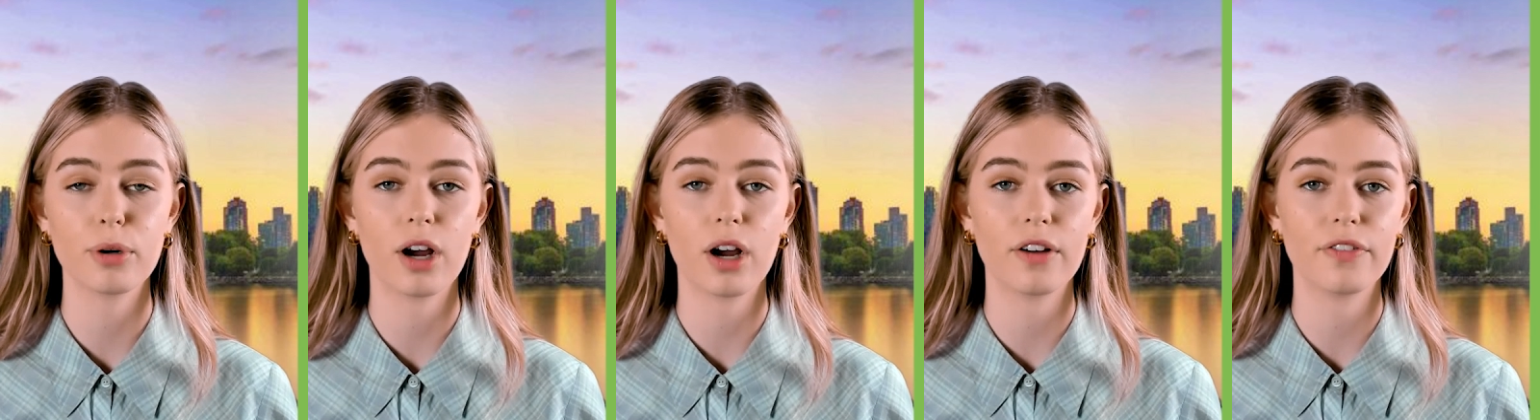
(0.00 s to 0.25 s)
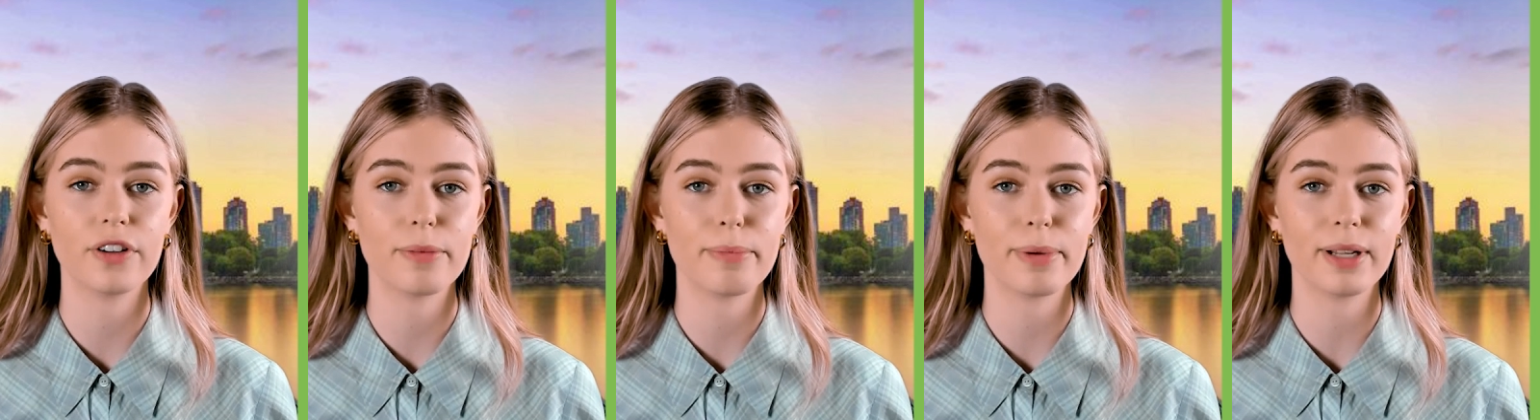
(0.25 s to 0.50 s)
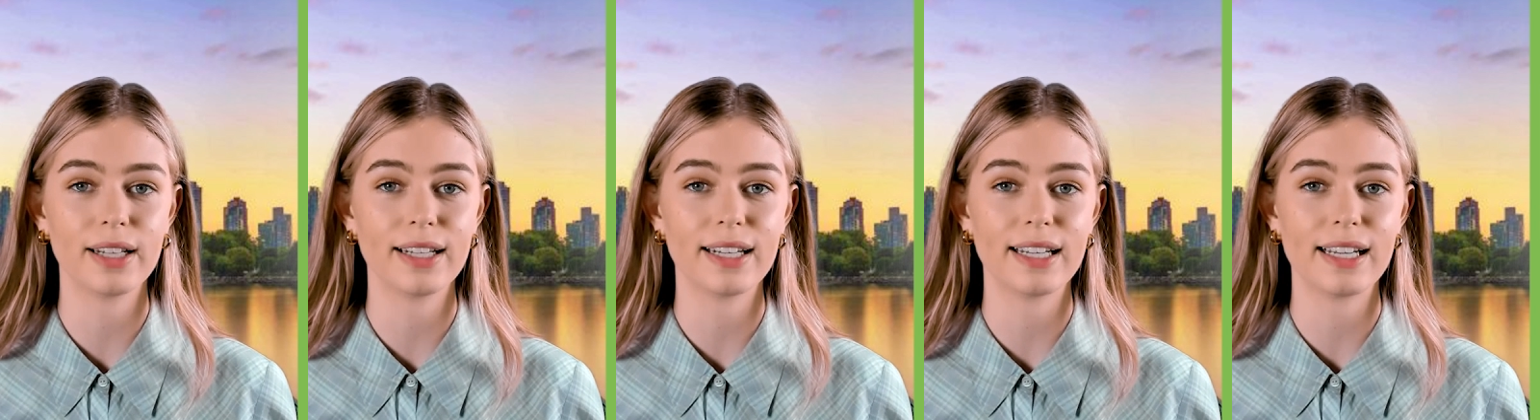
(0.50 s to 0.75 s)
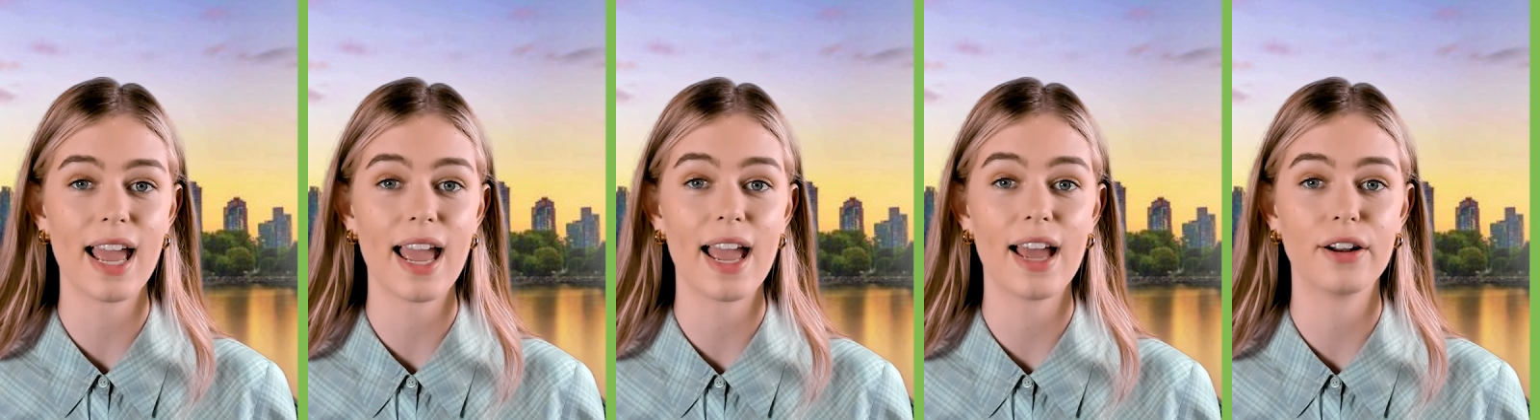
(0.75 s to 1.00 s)

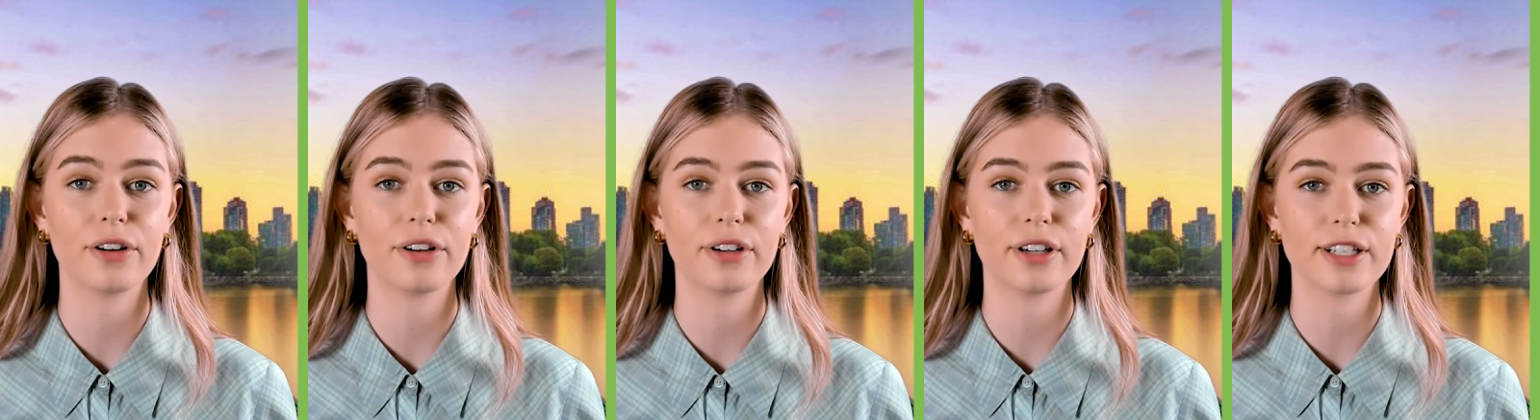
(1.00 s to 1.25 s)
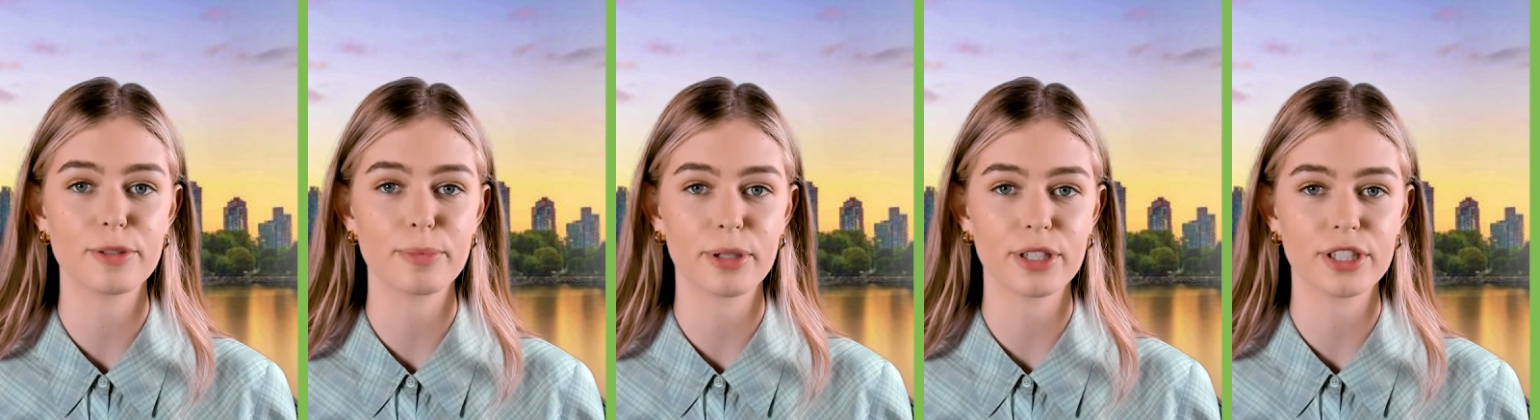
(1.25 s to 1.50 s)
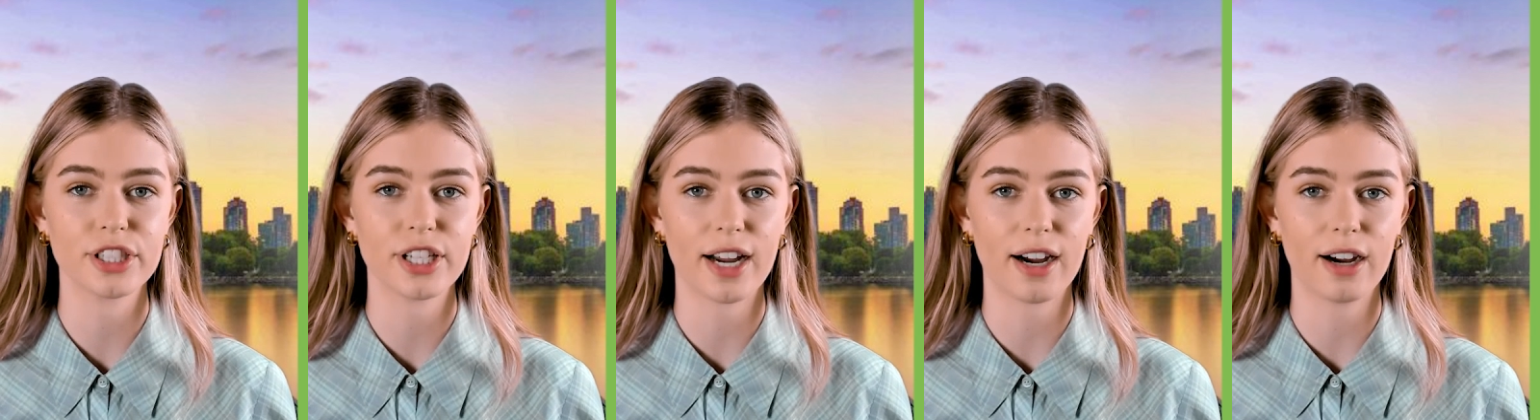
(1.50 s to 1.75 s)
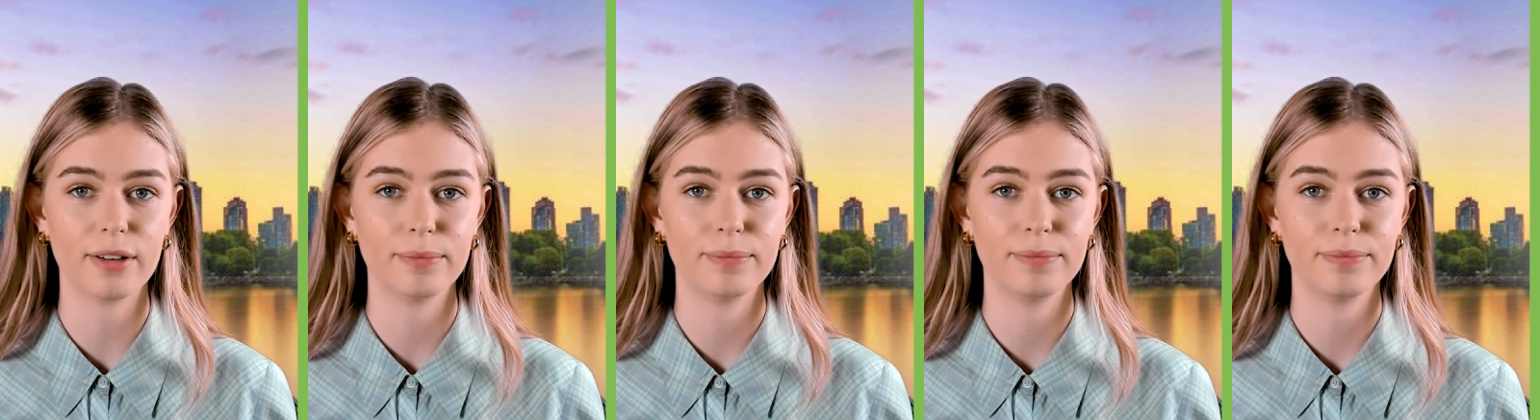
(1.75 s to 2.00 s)
profitability, and earnings per
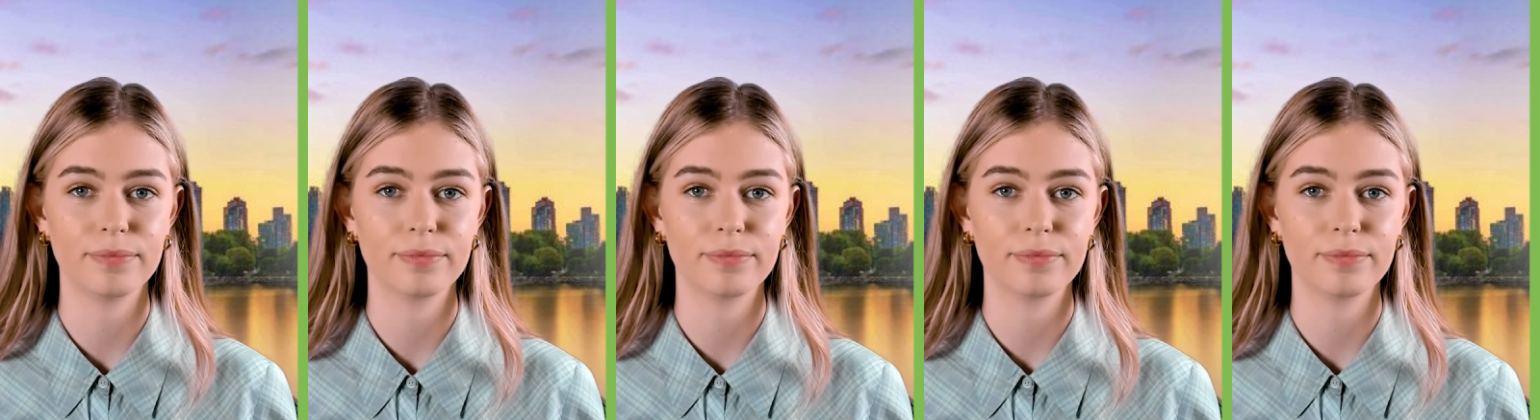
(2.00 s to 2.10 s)
share.